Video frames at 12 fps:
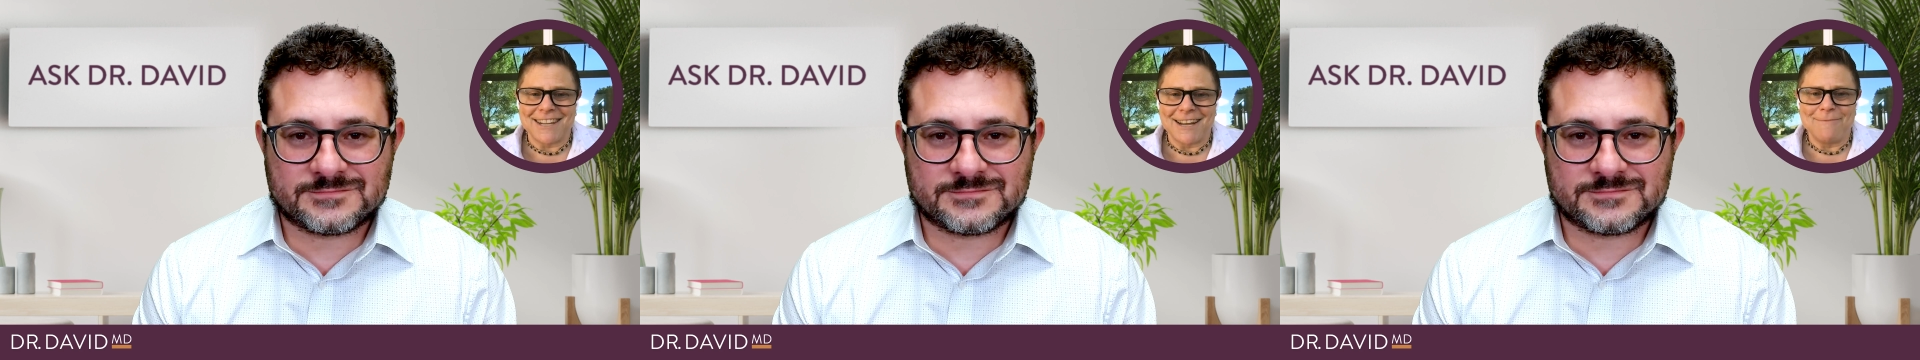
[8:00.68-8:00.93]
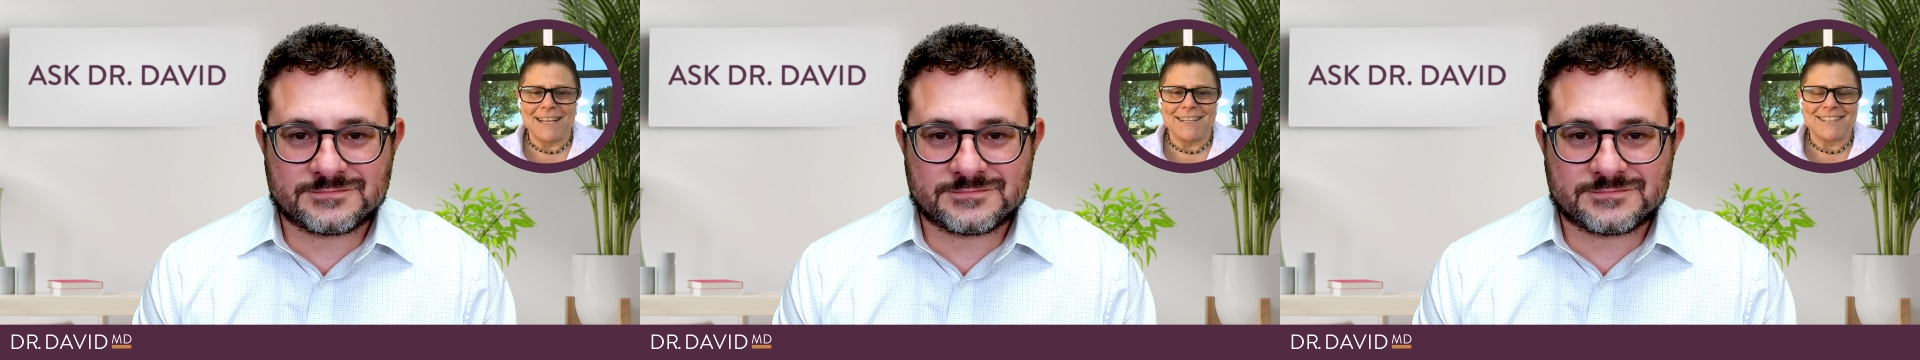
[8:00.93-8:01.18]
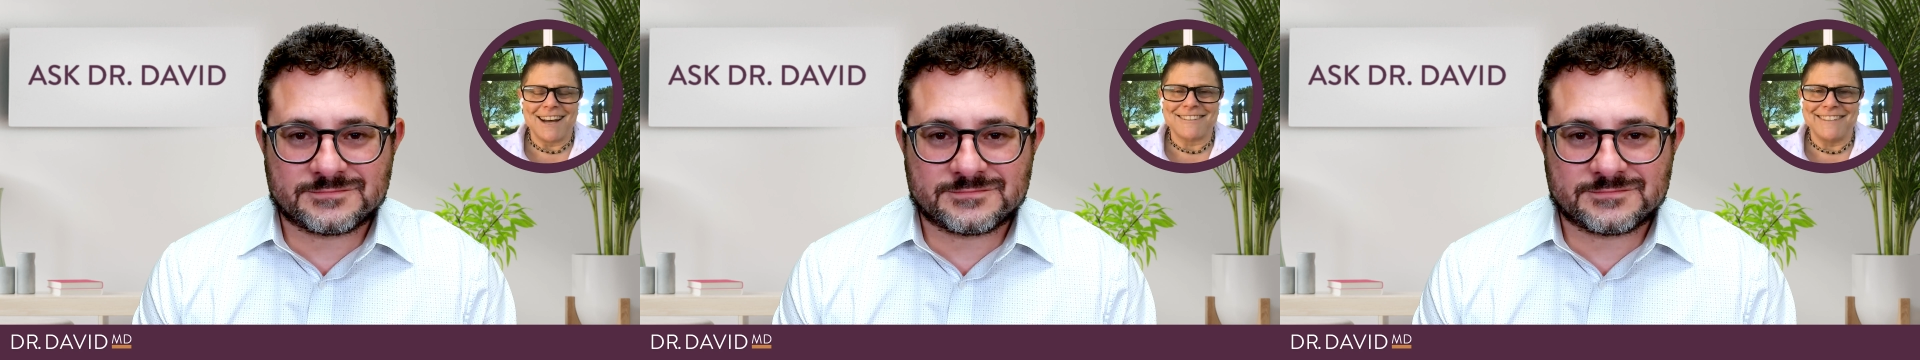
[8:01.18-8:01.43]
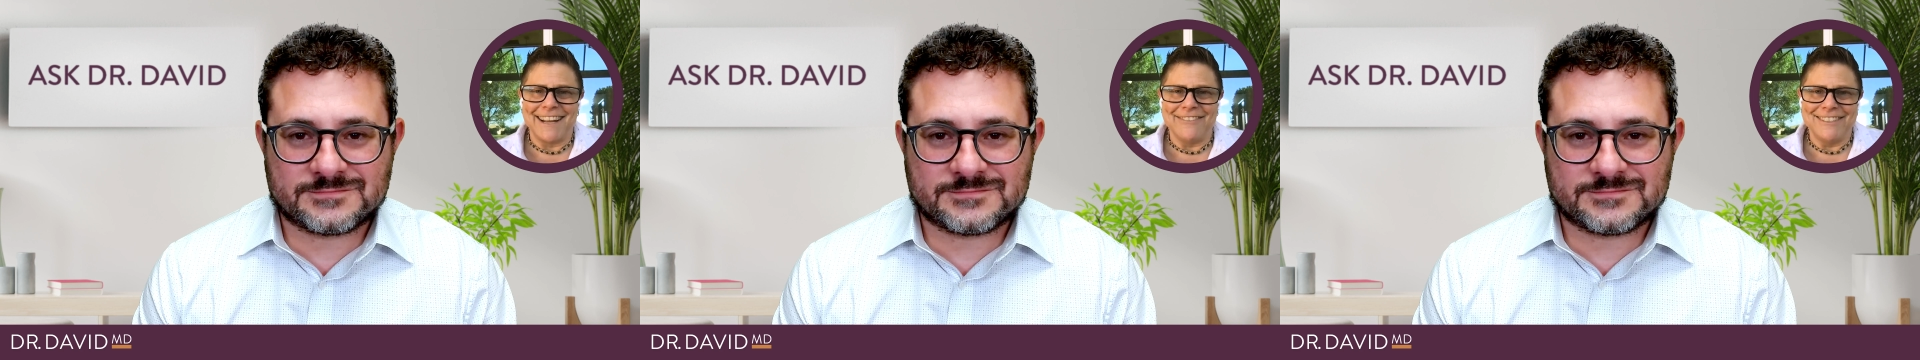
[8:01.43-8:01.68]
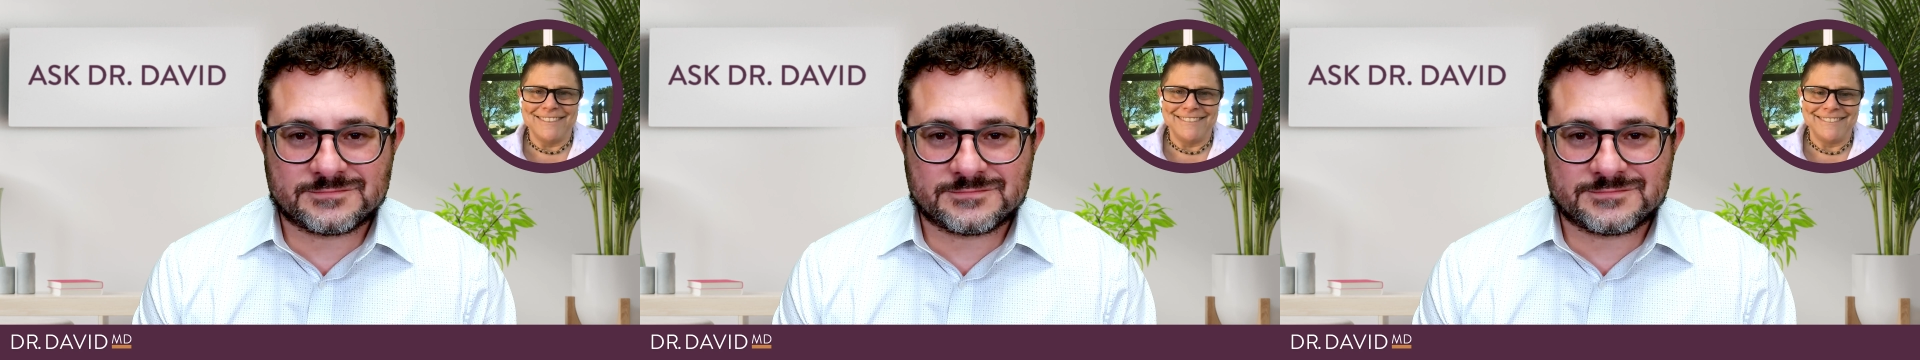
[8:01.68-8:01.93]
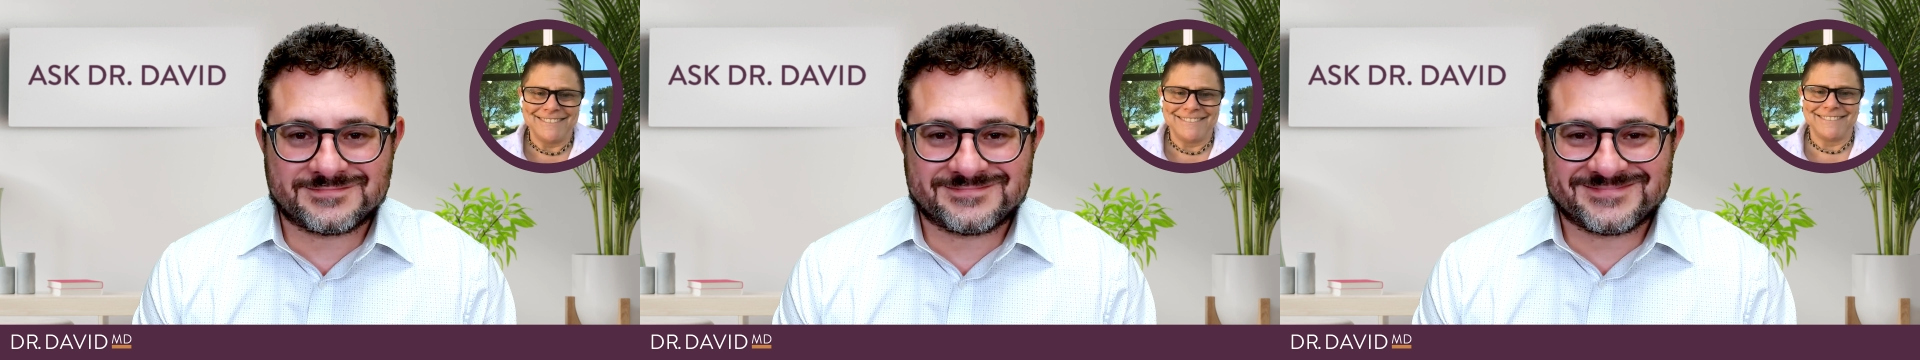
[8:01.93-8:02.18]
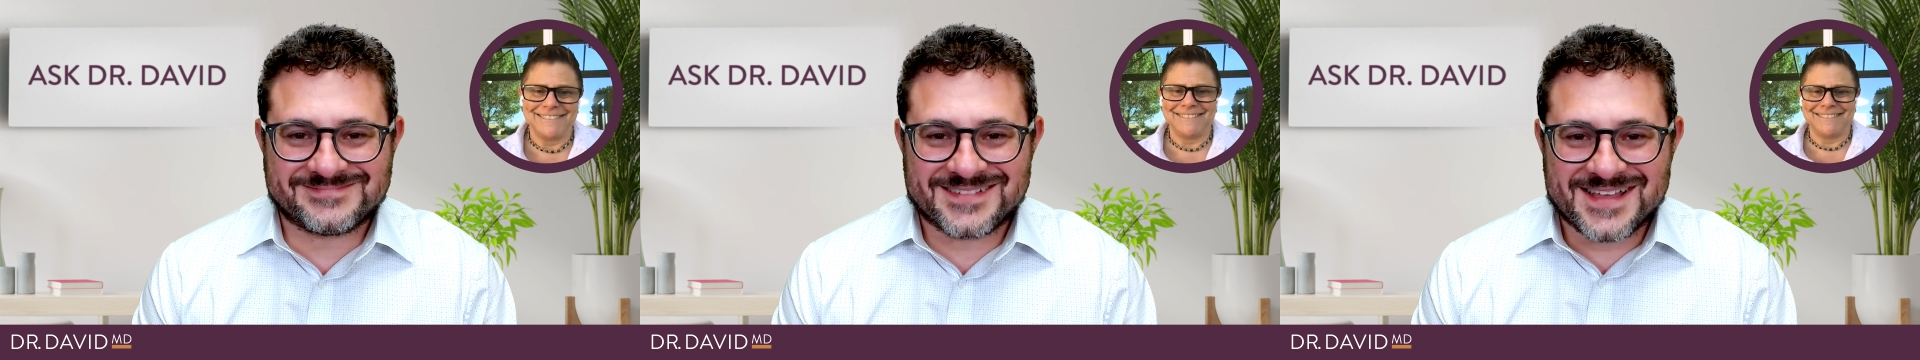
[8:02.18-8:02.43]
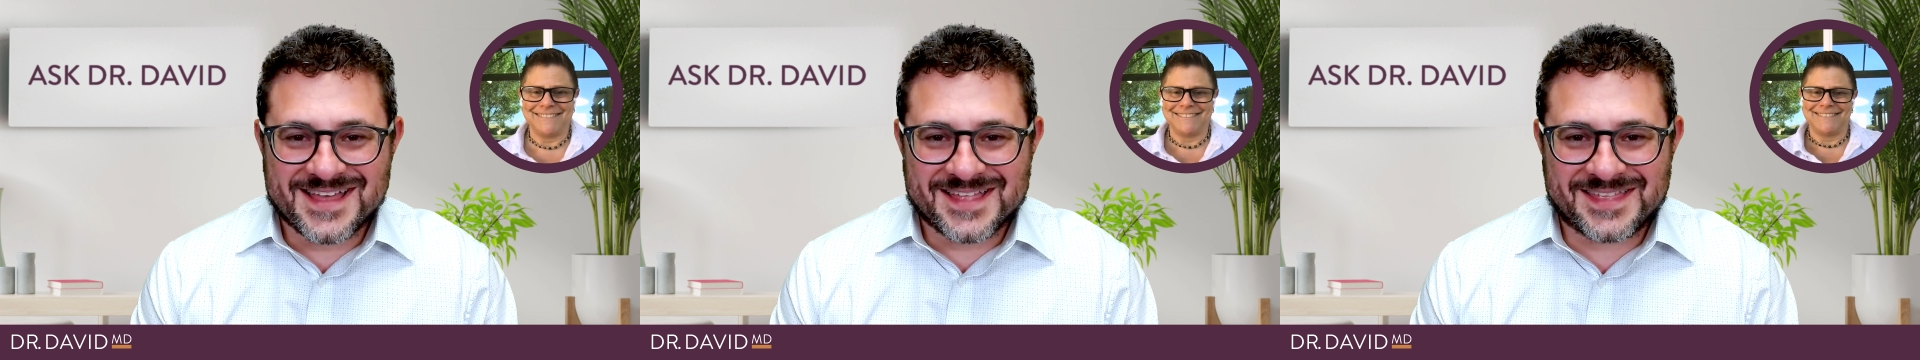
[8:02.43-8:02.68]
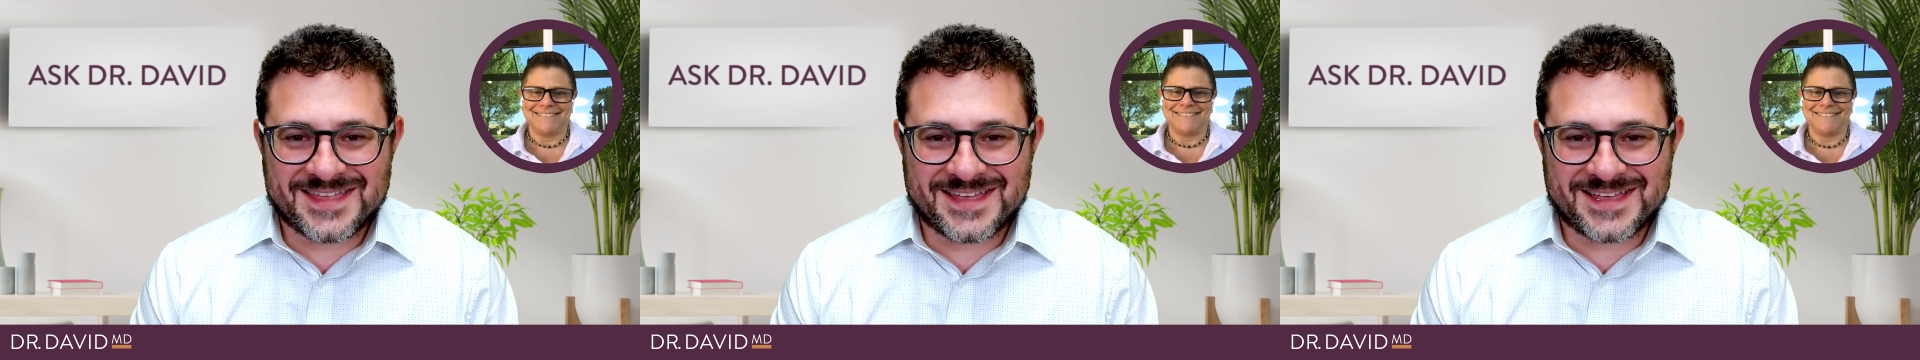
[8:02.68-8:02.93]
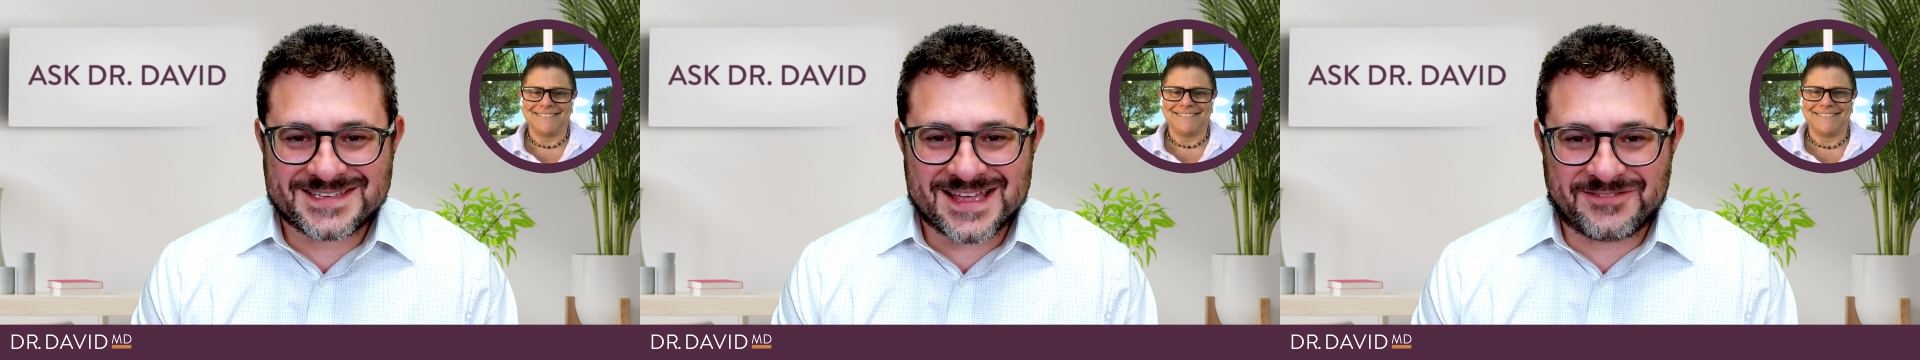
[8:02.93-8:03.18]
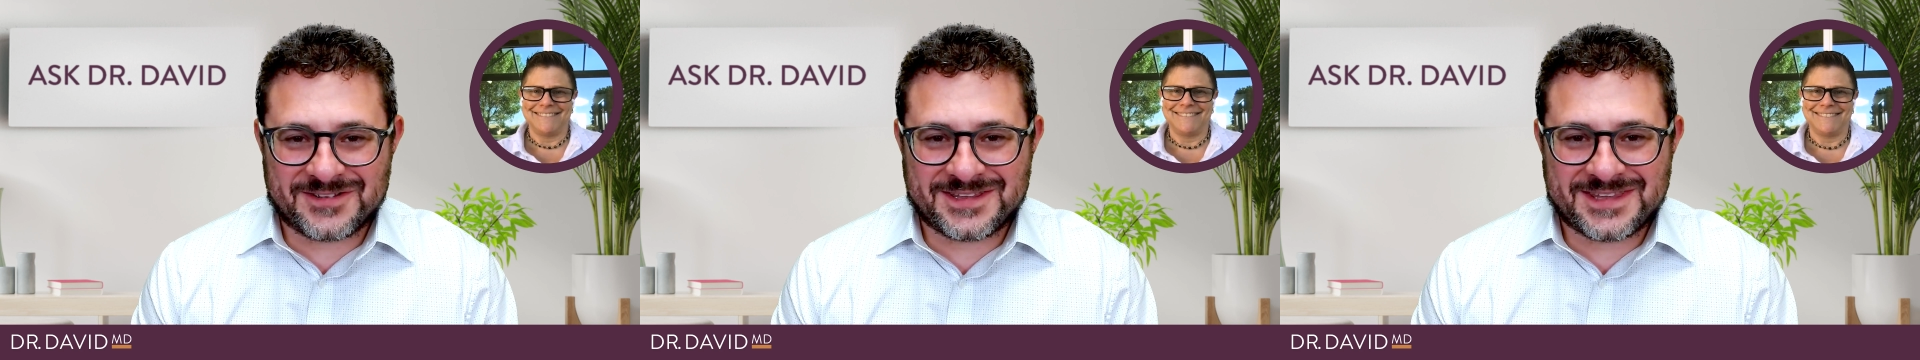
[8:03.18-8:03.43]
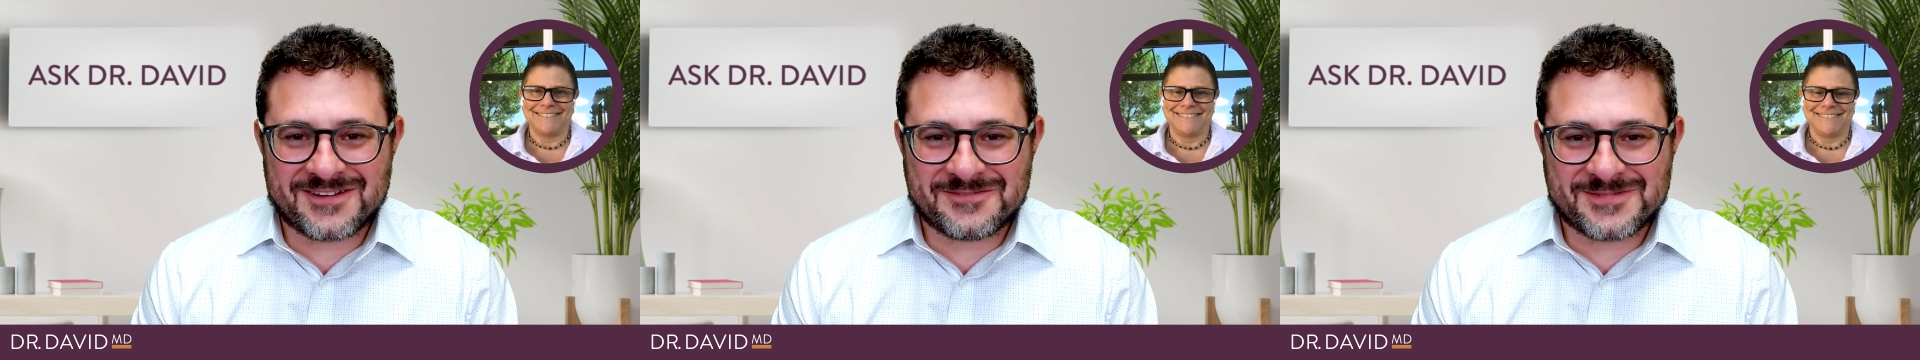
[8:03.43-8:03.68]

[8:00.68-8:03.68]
Speaker 1: time thanks dr david
Speaker 2: thanks have a good day